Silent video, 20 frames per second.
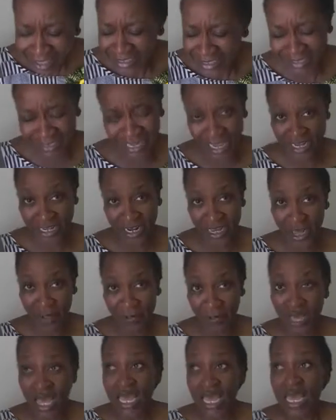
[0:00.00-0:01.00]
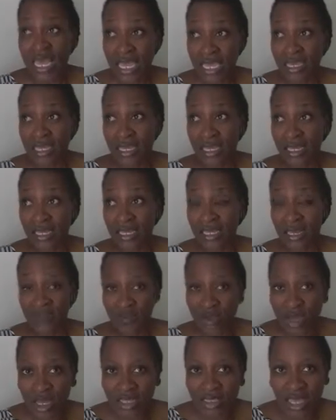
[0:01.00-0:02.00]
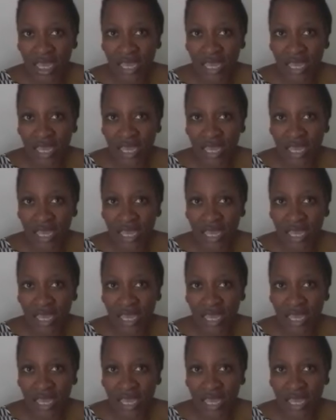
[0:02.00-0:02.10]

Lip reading: Stand up. Have you heard